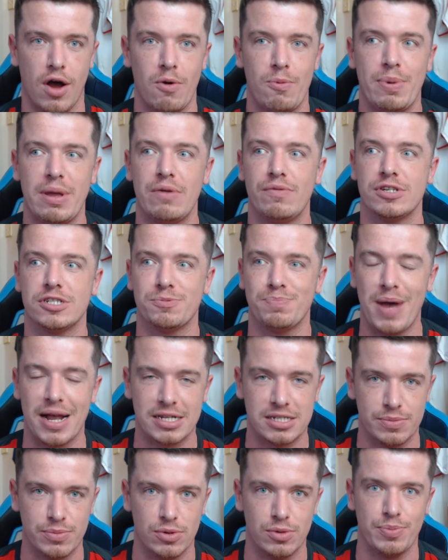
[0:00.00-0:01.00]
I'll be
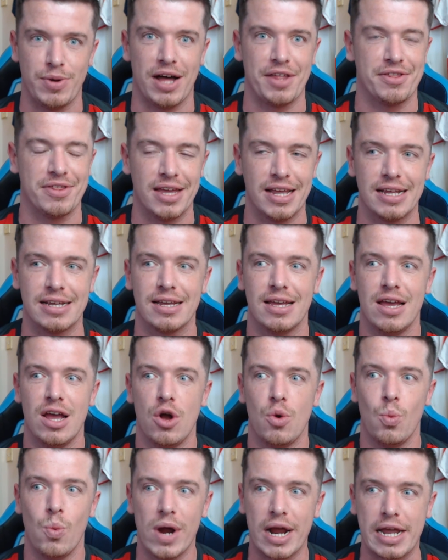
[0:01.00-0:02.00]
respectable, but I think
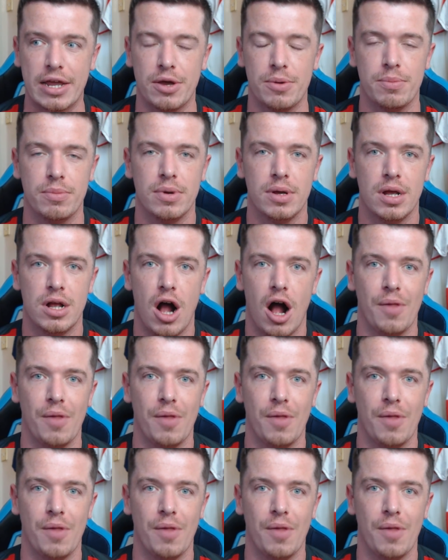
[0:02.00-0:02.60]
Wycombe